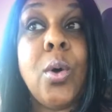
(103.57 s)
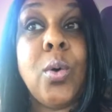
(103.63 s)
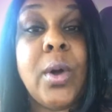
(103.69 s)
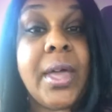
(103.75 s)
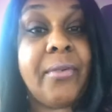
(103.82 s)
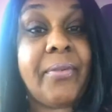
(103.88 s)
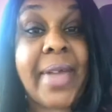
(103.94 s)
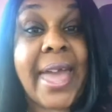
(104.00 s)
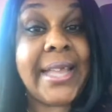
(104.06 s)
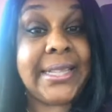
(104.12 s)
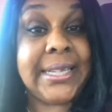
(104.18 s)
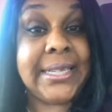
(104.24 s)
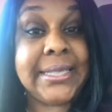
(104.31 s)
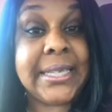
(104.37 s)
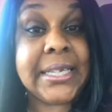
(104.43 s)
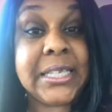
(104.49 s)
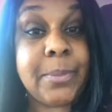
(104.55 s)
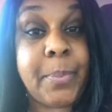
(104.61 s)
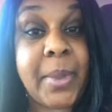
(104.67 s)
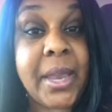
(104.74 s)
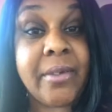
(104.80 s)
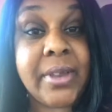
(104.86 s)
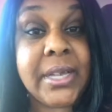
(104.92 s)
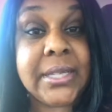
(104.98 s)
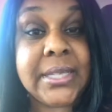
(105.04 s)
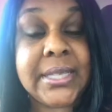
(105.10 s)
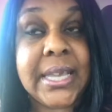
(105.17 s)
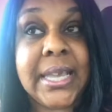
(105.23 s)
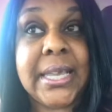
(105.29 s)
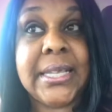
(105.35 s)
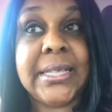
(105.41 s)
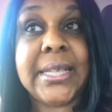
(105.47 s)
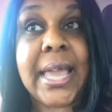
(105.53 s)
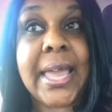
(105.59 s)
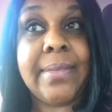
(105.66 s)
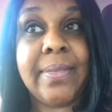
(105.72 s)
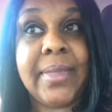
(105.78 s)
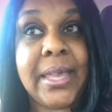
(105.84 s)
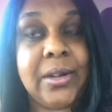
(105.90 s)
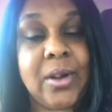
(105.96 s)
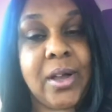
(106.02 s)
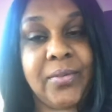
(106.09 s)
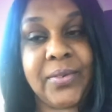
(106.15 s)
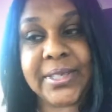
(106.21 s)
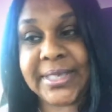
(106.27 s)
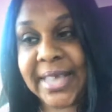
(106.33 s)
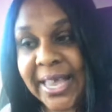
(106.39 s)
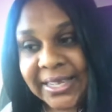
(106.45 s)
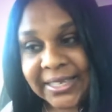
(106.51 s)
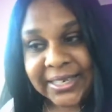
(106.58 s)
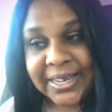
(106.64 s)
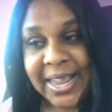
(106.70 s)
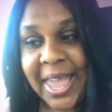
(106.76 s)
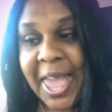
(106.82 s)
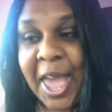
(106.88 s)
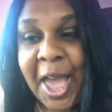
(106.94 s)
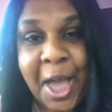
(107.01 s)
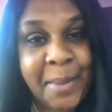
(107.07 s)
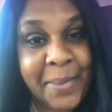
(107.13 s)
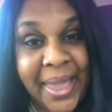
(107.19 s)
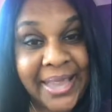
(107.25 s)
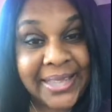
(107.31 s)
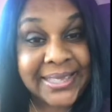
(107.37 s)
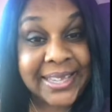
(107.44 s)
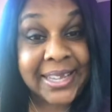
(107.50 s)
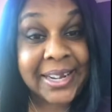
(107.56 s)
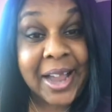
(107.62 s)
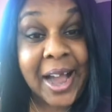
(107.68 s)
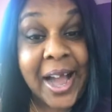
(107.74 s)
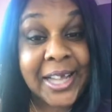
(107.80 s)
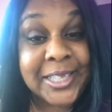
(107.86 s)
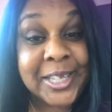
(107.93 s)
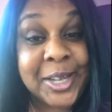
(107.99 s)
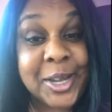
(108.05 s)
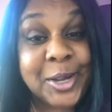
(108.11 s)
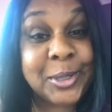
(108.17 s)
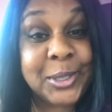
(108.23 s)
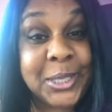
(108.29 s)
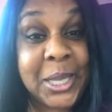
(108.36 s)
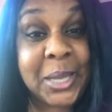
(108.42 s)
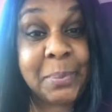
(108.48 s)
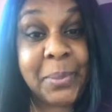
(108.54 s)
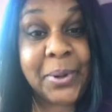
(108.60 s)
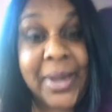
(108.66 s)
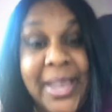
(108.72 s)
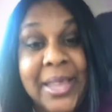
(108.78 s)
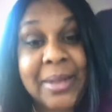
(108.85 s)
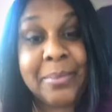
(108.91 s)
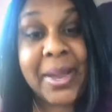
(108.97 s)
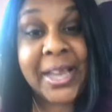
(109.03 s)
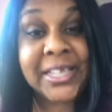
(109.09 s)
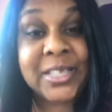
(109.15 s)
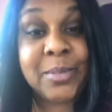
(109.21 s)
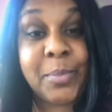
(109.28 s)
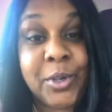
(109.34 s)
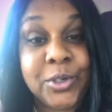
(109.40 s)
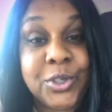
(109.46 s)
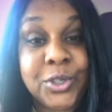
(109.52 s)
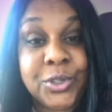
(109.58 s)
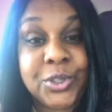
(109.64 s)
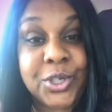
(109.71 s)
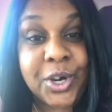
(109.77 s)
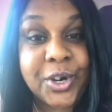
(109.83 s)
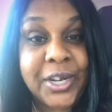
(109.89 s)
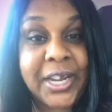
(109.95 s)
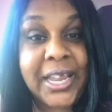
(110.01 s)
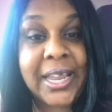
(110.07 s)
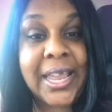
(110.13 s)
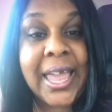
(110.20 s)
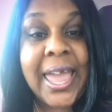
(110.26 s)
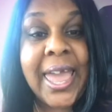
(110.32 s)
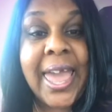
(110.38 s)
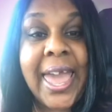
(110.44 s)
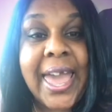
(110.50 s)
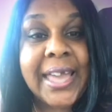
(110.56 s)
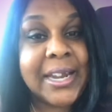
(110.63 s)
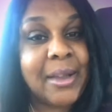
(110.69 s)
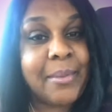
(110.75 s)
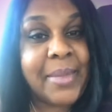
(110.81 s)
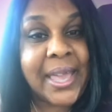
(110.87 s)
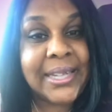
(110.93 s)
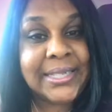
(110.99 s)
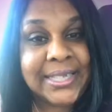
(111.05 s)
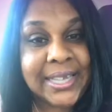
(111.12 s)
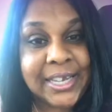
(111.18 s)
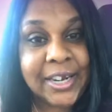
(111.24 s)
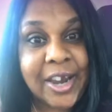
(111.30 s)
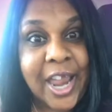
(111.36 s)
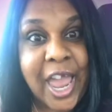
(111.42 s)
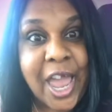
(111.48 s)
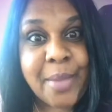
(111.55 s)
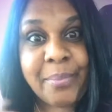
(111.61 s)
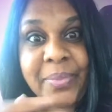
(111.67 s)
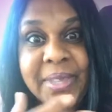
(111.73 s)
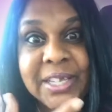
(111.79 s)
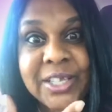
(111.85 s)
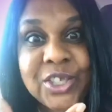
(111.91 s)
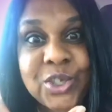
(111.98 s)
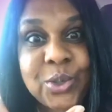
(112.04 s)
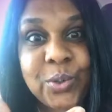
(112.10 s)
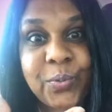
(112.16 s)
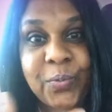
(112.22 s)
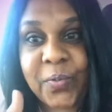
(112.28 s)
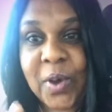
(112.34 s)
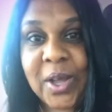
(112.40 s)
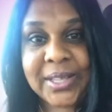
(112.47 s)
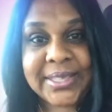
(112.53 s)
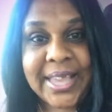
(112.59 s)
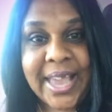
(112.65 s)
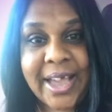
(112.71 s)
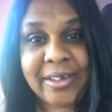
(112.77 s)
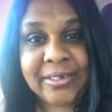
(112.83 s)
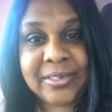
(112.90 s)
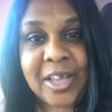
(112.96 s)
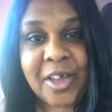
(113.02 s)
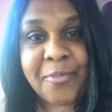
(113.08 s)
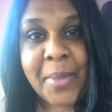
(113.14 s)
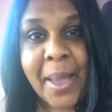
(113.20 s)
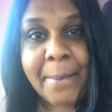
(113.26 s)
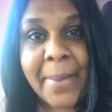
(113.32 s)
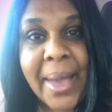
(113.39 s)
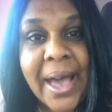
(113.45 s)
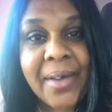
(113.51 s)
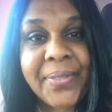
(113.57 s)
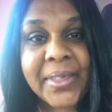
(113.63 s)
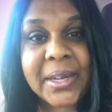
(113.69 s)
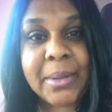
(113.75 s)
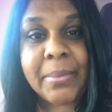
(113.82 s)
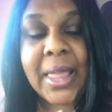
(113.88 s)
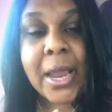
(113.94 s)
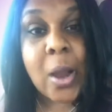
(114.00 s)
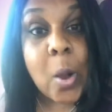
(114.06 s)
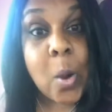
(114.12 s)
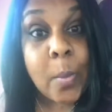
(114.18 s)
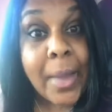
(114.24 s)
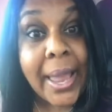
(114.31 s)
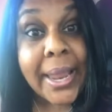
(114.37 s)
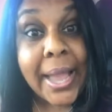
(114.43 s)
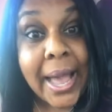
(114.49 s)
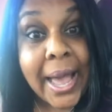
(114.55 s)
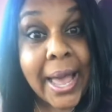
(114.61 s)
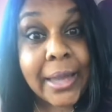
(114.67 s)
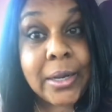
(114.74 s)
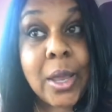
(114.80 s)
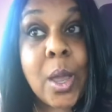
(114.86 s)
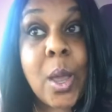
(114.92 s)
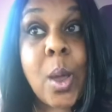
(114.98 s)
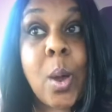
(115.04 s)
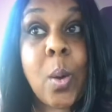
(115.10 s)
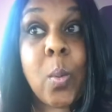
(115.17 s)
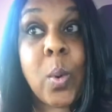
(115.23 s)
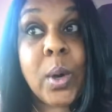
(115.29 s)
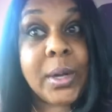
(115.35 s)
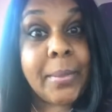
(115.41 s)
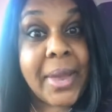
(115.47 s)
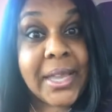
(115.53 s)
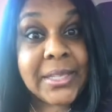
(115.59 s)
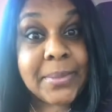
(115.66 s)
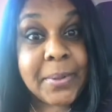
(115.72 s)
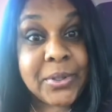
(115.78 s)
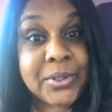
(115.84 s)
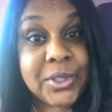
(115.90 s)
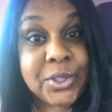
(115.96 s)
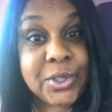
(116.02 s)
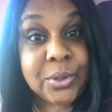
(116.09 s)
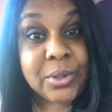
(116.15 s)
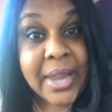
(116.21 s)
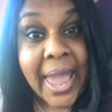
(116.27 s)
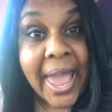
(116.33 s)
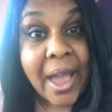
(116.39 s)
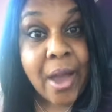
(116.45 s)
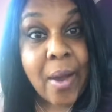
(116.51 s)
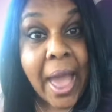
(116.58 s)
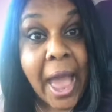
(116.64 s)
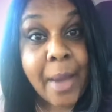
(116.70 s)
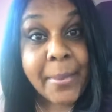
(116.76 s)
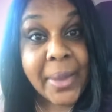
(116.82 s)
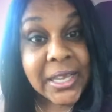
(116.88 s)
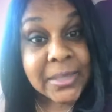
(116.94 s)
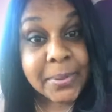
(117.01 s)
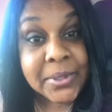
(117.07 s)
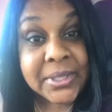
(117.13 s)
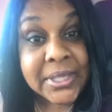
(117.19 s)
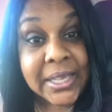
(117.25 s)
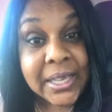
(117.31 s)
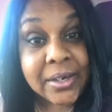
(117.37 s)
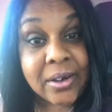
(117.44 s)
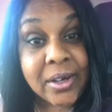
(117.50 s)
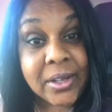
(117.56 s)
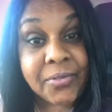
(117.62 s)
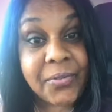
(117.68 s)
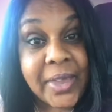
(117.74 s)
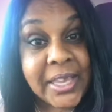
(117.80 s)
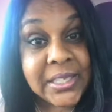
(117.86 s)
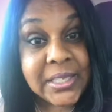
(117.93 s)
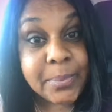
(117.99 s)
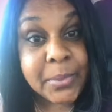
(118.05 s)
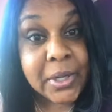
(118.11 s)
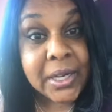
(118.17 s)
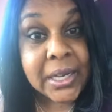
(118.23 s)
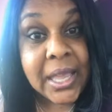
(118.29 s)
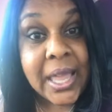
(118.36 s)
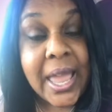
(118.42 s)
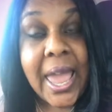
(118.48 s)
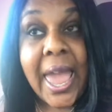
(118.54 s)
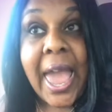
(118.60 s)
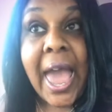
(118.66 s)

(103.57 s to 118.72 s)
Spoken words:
who have had these experiences. And then all of a sudden, I'm asking God to go deeper in my spiritual journey. And I'm at dinner and this tooth falls out of my mouth. And I'm like, oh my God, what am I supposed to do now? How am I supposed to get on Facebook?